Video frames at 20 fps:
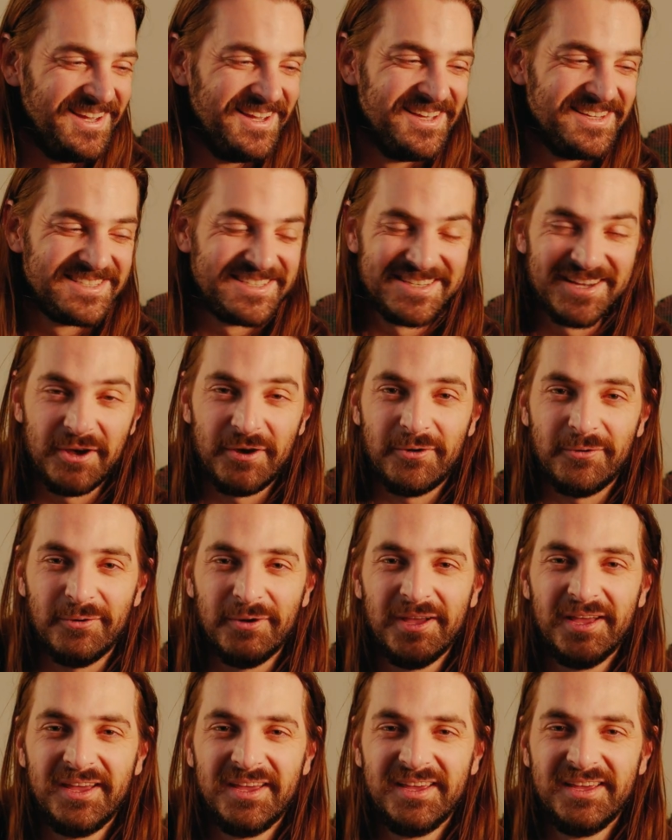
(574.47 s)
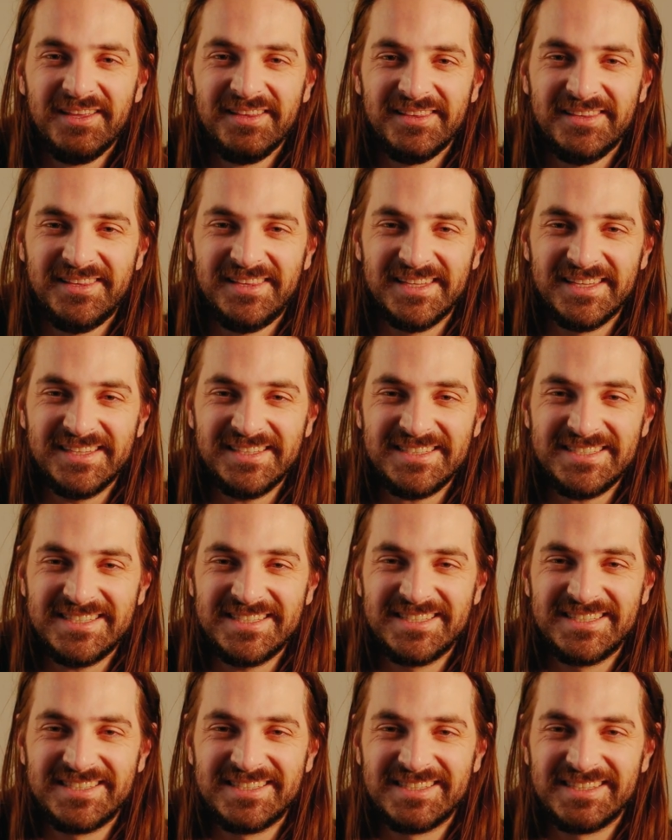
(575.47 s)
So
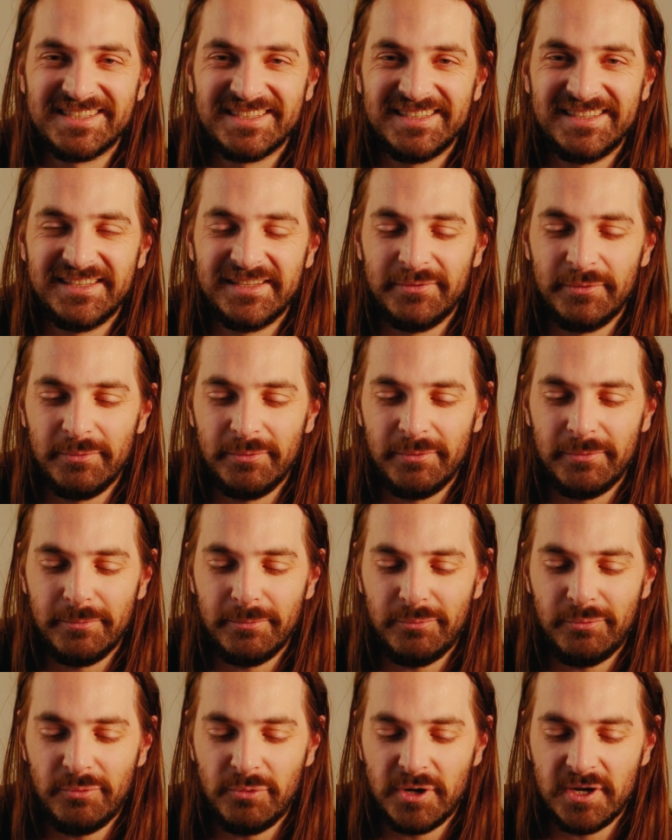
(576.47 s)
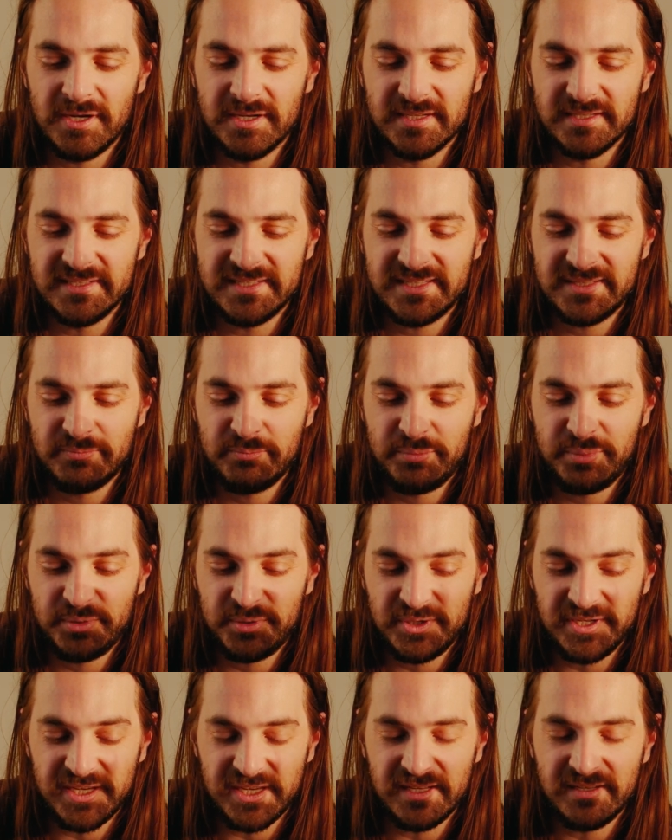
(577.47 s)
this was
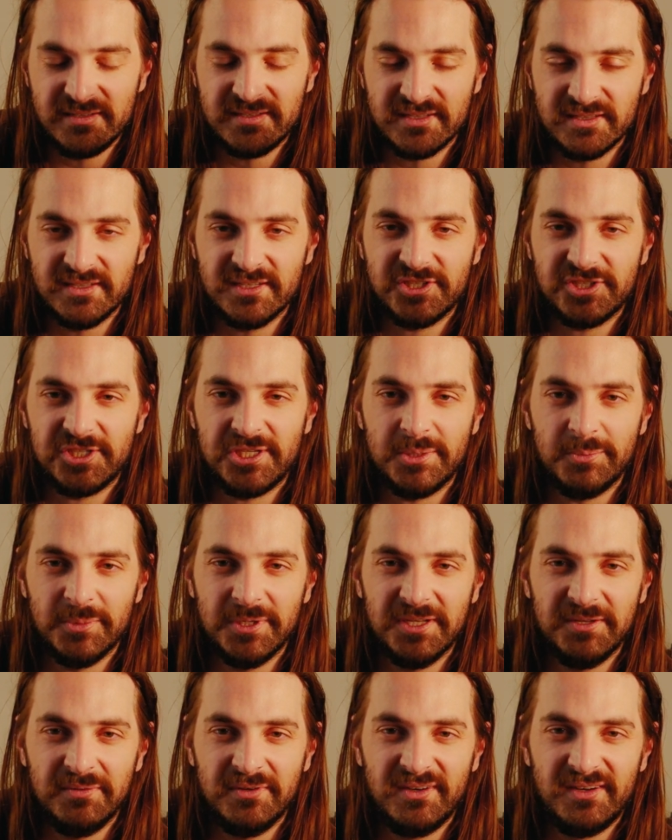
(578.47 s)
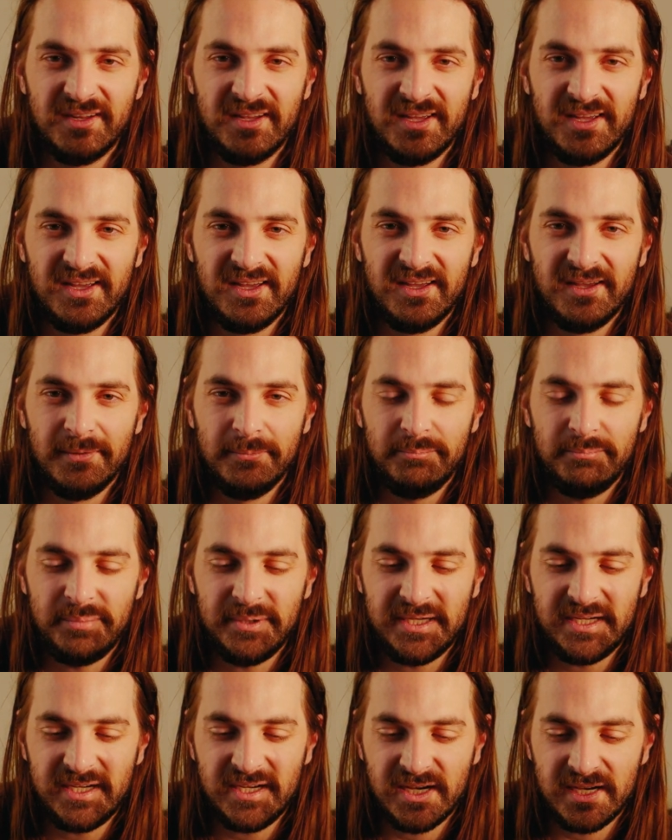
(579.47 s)
put into this shipment
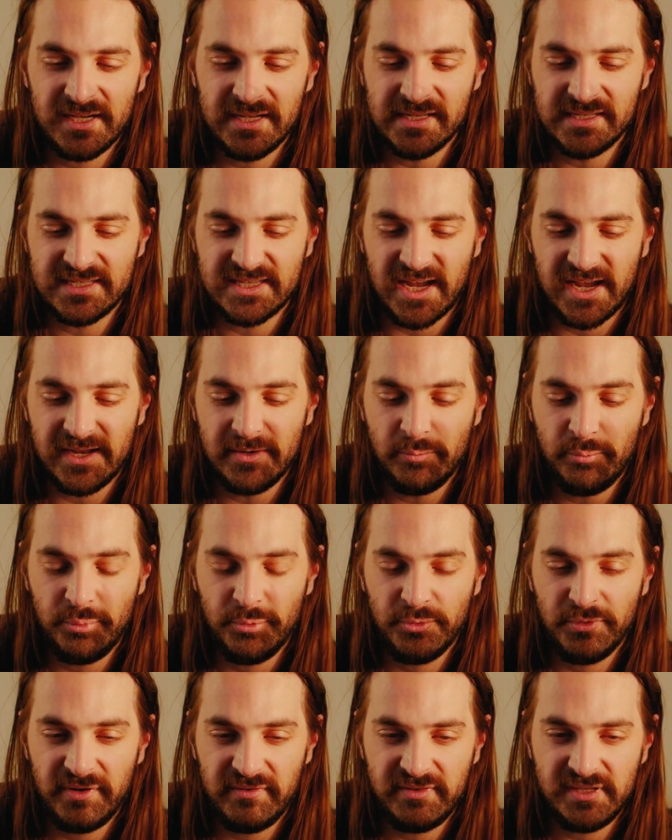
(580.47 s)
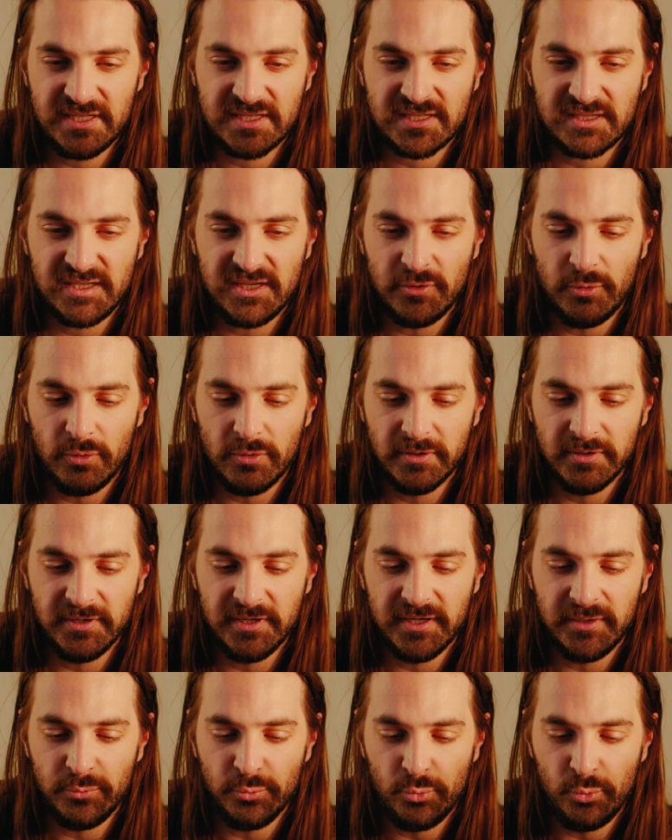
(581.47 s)
because I previously ordered
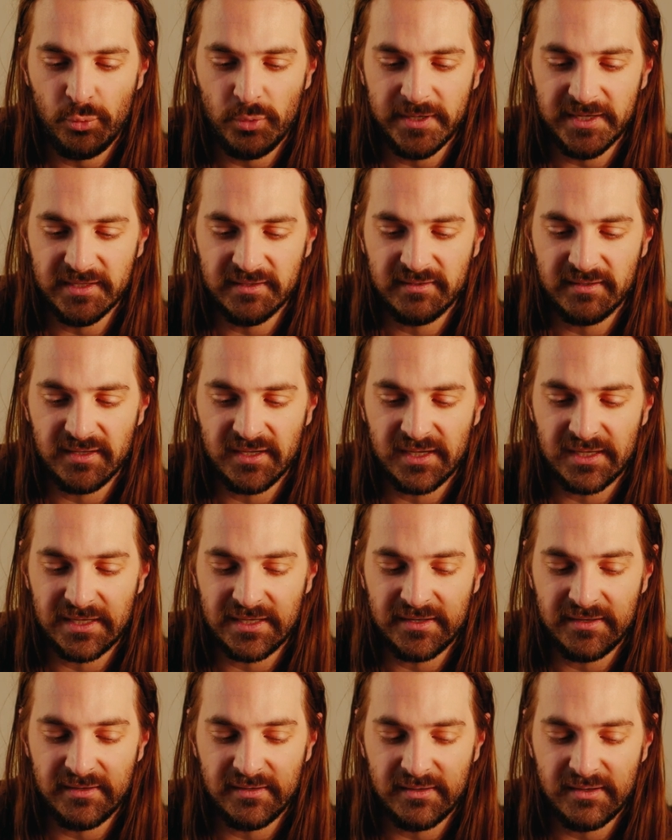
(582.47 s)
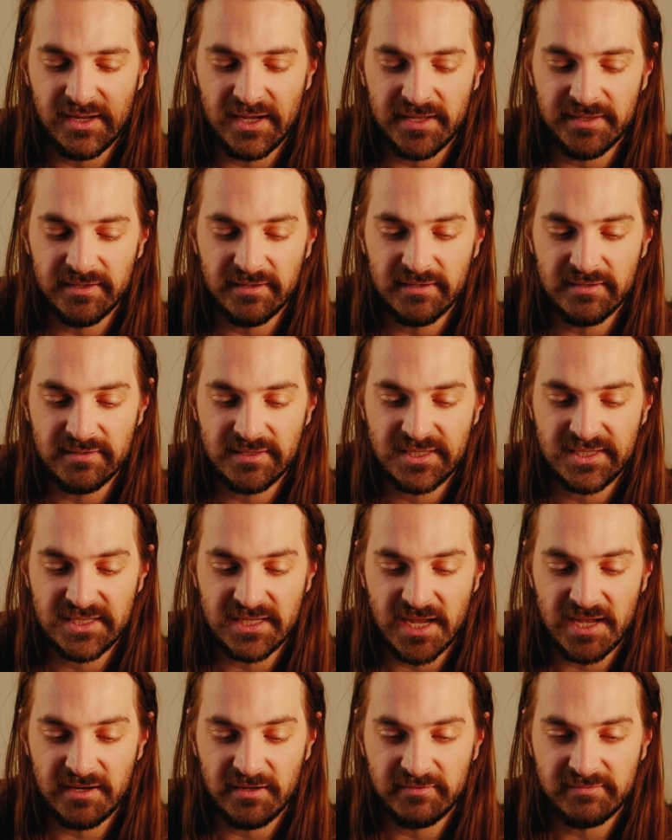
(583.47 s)
it with another
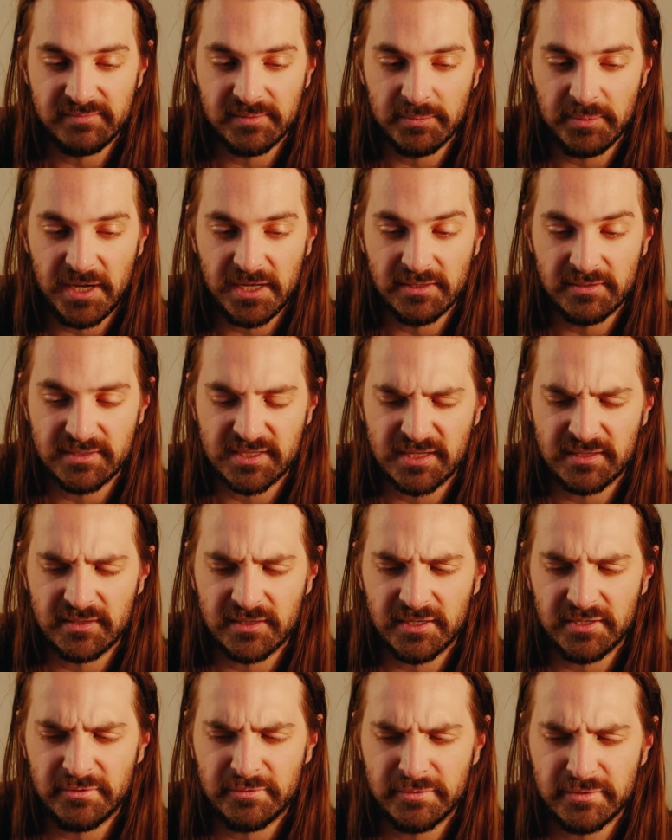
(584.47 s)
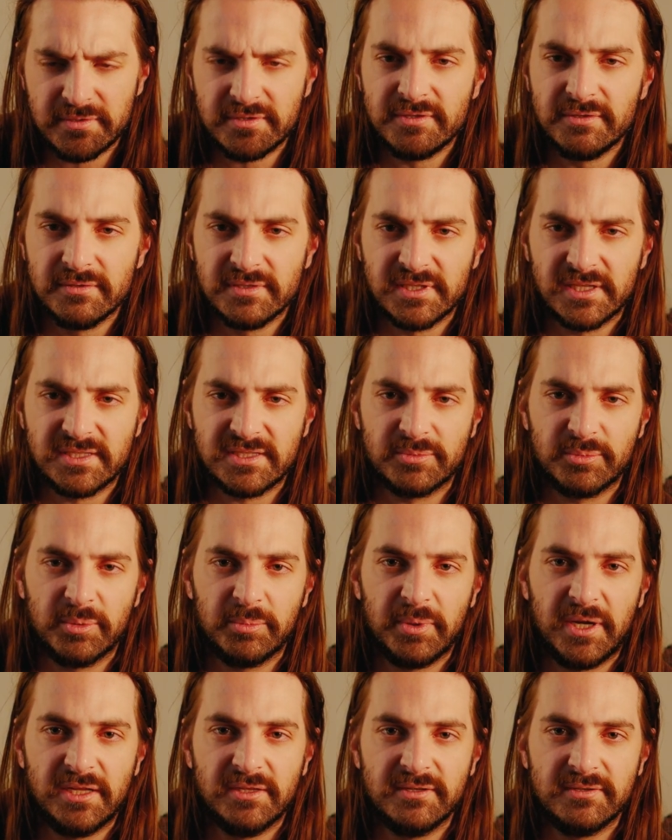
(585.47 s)
set of propellers. I think I ordered 2 sets of
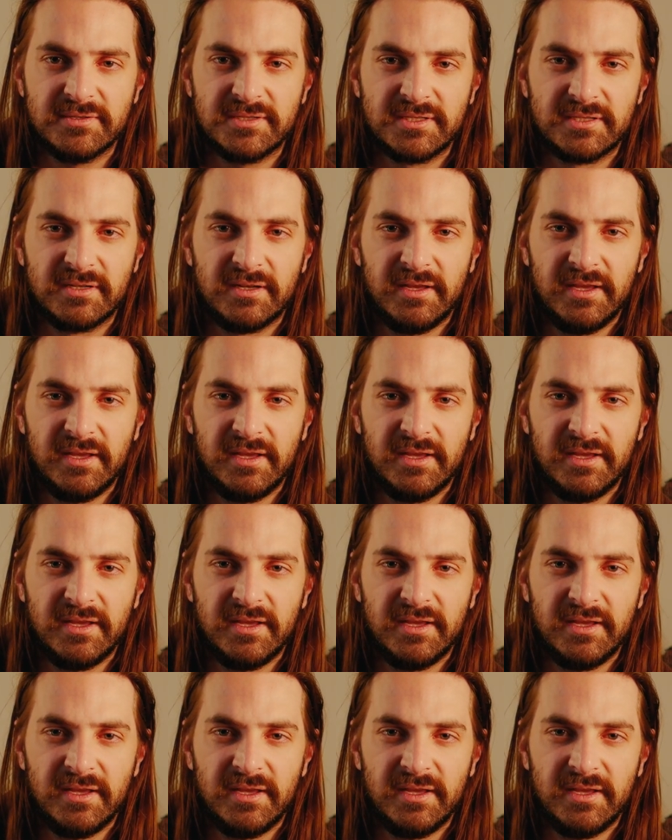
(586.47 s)
propellers.